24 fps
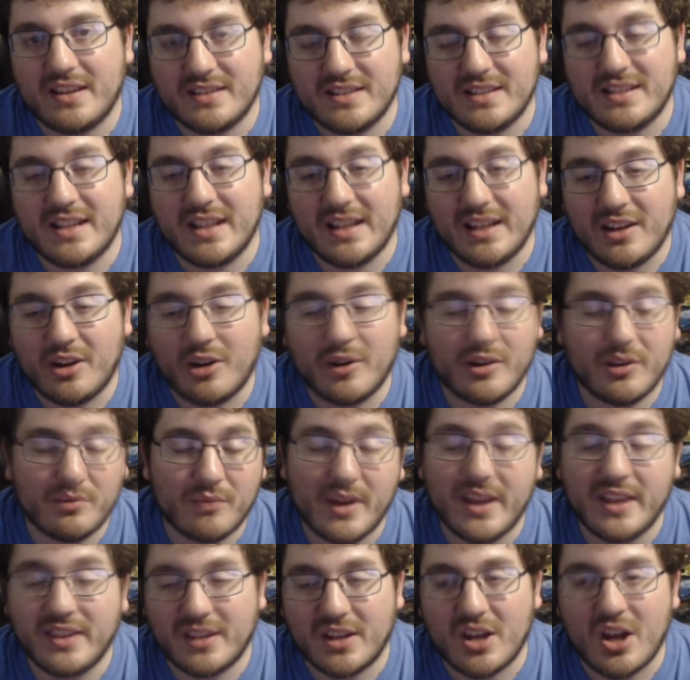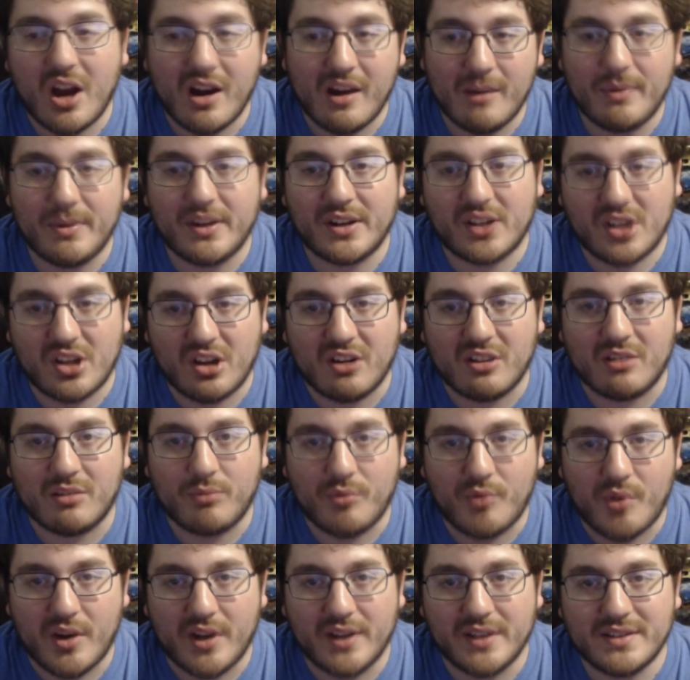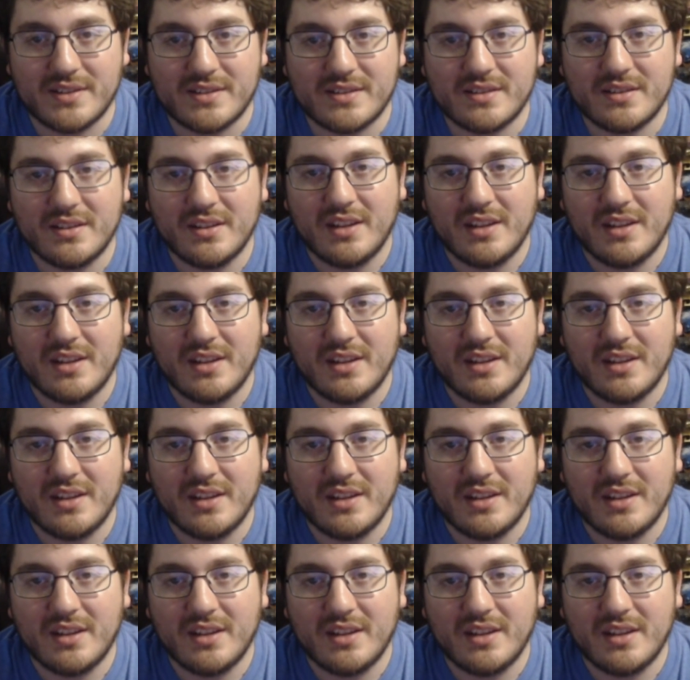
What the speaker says: said he already ran the car up on a curb once,